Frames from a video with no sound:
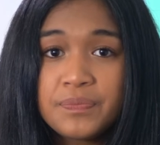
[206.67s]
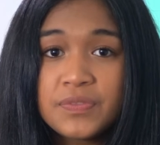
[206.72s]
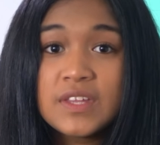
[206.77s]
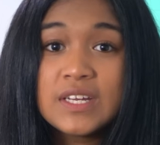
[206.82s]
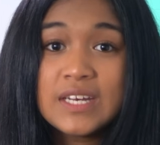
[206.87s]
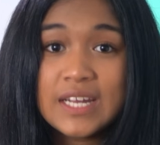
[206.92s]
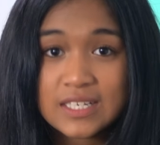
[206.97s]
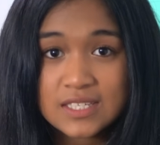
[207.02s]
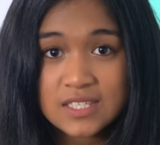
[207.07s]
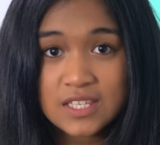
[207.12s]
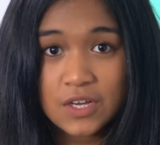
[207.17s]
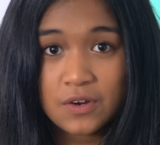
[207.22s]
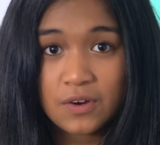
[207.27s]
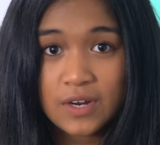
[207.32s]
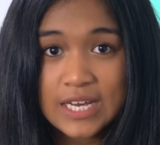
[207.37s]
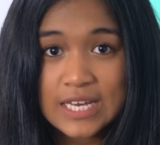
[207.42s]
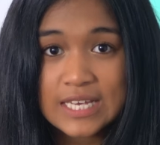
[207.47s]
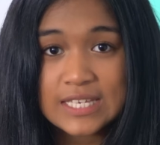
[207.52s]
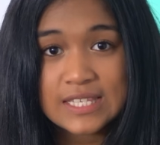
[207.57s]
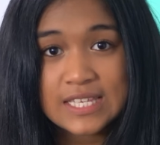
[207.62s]
The next
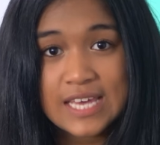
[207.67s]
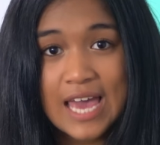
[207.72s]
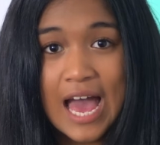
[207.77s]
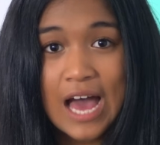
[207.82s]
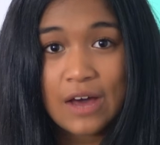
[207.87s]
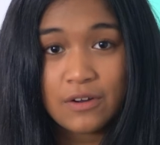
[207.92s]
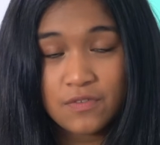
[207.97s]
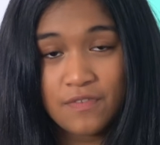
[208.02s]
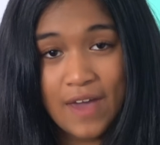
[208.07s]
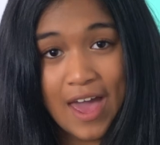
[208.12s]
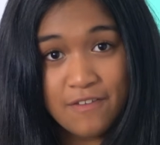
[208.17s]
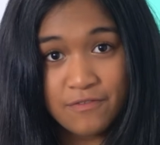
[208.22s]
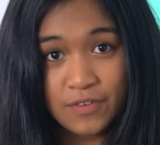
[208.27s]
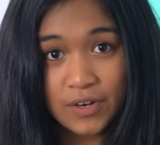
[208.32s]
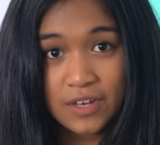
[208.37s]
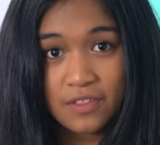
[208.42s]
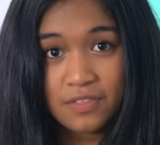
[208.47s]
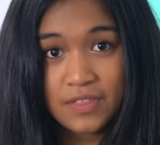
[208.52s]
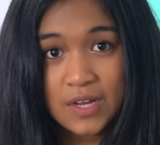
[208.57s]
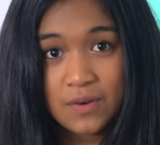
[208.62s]
theory is the out of
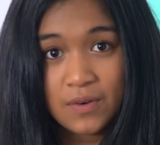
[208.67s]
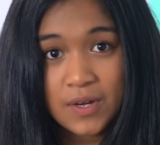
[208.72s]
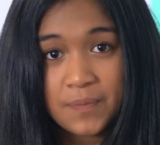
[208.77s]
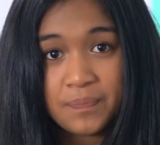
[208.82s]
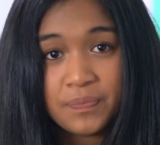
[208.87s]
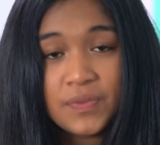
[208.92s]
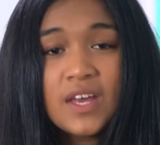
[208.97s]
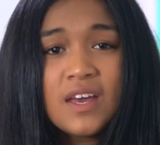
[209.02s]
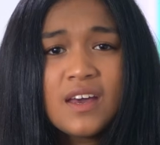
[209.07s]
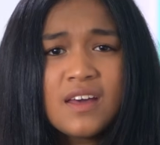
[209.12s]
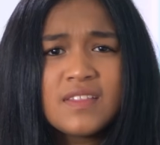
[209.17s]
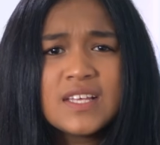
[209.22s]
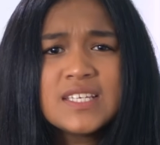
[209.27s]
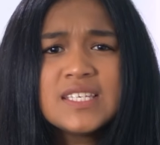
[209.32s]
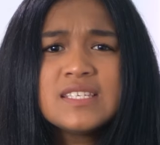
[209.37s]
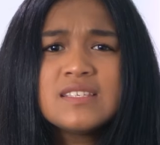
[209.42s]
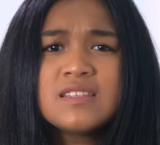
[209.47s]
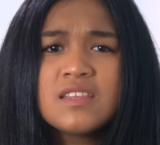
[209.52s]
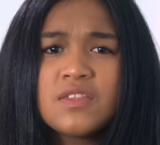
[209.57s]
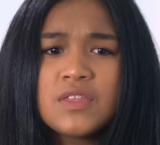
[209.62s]
Africa theory.
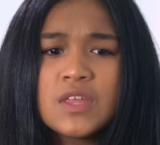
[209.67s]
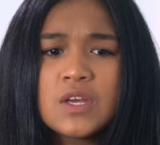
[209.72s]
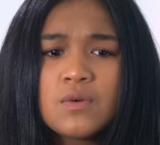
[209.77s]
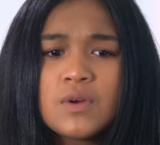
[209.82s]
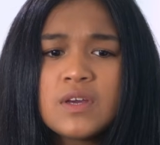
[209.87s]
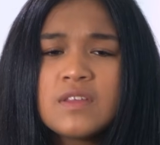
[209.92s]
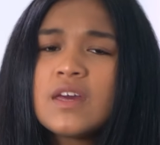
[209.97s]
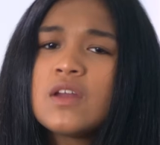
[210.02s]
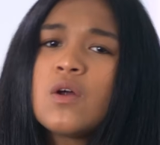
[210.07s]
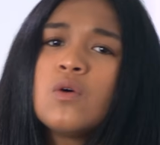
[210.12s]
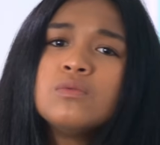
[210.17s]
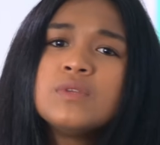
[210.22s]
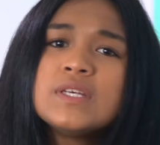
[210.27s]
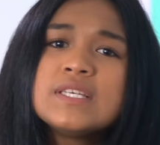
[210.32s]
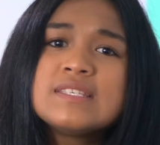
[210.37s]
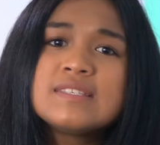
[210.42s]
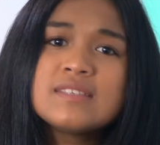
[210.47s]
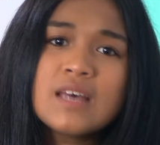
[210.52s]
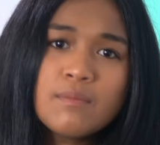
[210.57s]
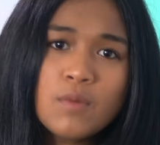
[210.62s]
This is the theory that only
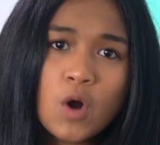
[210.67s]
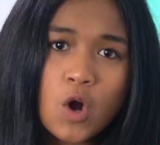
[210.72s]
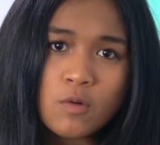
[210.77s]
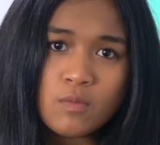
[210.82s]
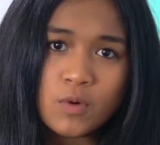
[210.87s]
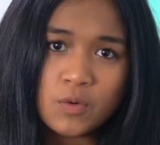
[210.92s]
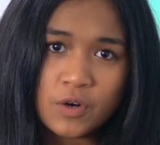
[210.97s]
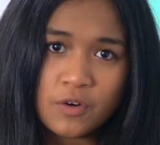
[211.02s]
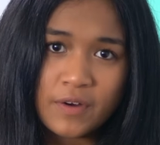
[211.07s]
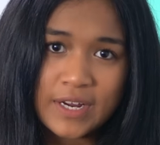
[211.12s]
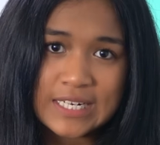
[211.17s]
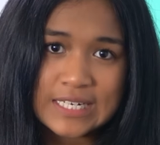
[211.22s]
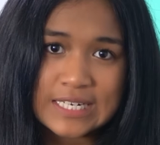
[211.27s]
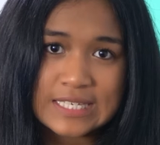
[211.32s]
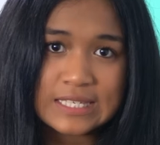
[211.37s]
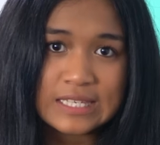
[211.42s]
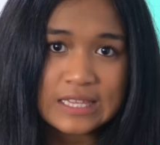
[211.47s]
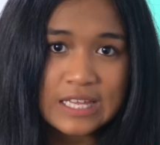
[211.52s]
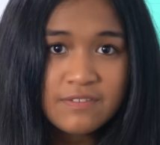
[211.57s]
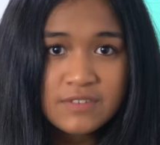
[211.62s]
some Homo
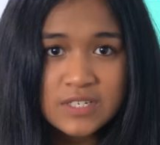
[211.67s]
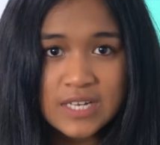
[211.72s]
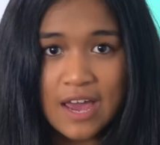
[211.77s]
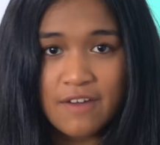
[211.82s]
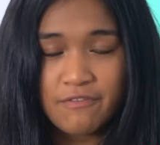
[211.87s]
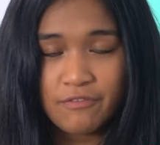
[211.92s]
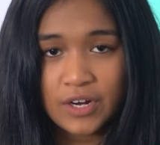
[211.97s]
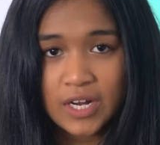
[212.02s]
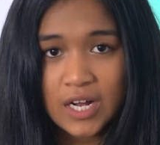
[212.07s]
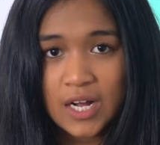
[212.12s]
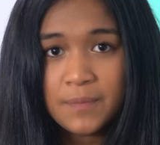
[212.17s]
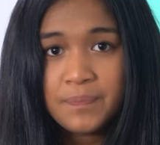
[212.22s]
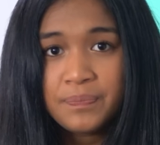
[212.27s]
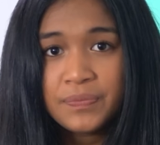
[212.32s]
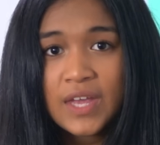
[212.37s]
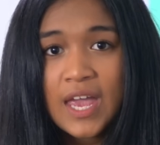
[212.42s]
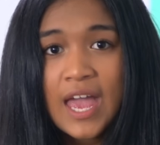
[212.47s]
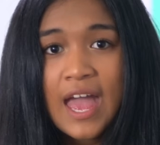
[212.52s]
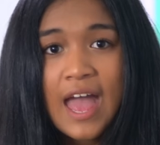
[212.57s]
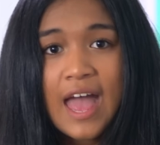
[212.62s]
erectus left Africa
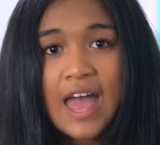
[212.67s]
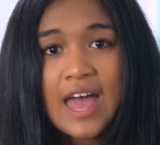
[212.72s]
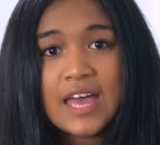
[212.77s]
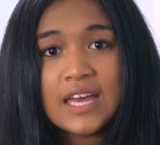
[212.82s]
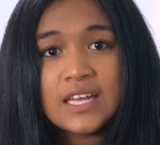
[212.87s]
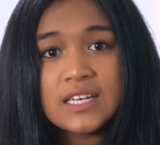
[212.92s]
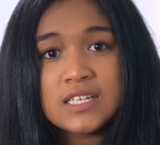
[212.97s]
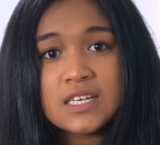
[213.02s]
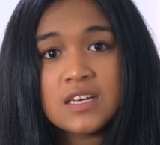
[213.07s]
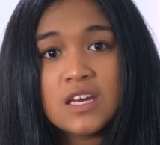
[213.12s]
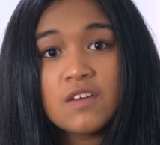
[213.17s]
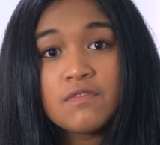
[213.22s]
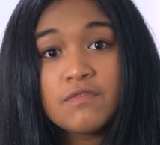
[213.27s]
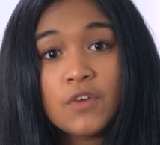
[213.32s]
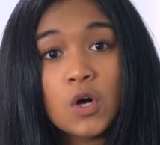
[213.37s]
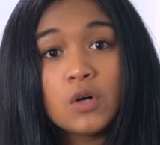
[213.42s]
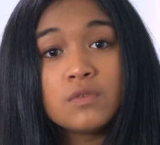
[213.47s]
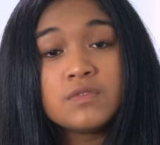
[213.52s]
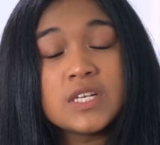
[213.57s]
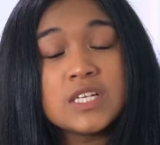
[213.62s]
and
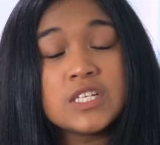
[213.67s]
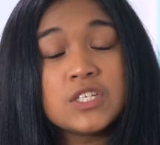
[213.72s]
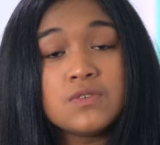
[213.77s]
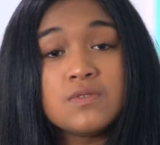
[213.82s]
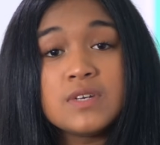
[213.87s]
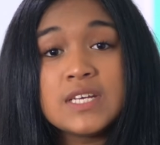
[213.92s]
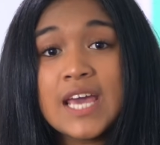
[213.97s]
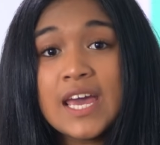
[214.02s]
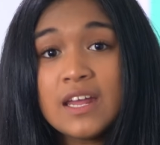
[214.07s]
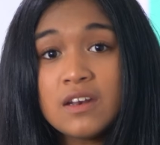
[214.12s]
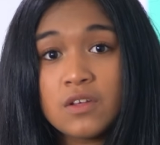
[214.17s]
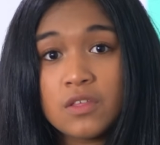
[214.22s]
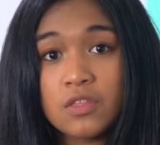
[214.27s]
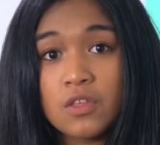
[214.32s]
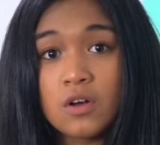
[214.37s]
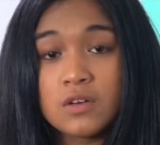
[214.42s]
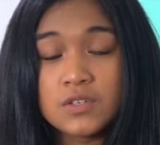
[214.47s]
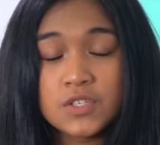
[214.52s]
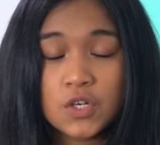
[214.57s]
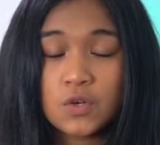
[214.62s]
evolved into
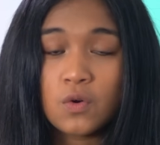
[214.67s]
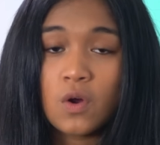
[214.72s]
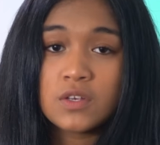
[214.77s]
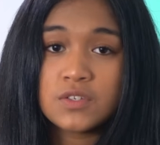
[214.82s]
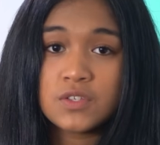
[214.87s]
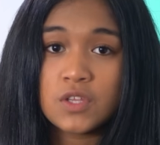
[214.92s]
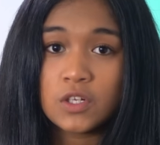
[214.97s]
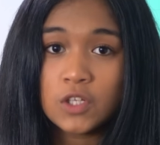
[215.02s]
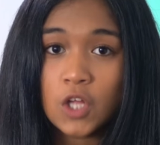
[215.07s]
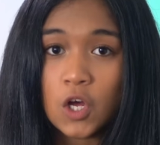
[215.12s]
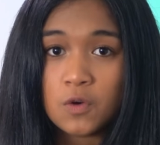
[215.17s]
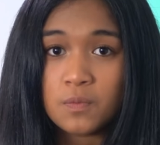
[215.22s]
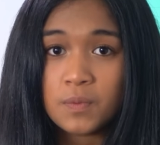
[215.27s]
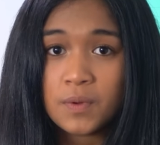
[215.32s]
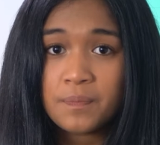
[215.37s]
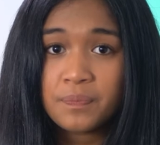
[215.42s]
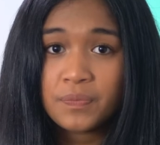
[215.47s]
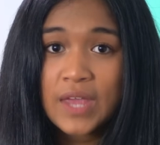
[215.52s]
Neanderthals across the globe.